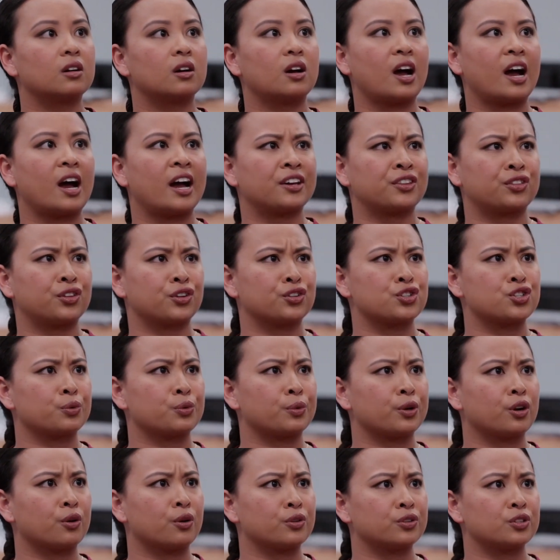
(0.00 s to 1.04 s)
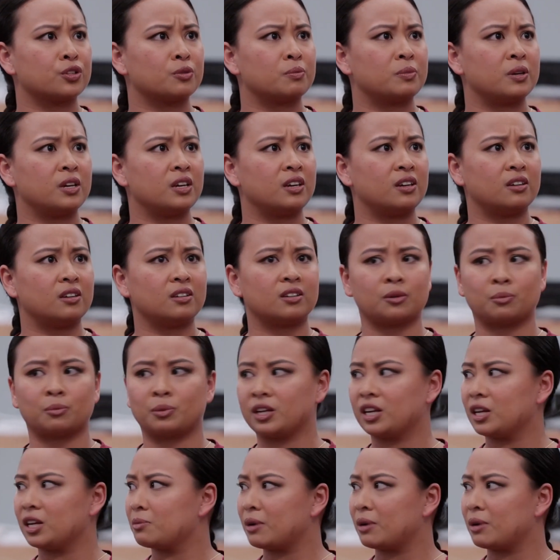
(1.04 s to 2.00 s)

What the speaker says: I thought you were going to be completing my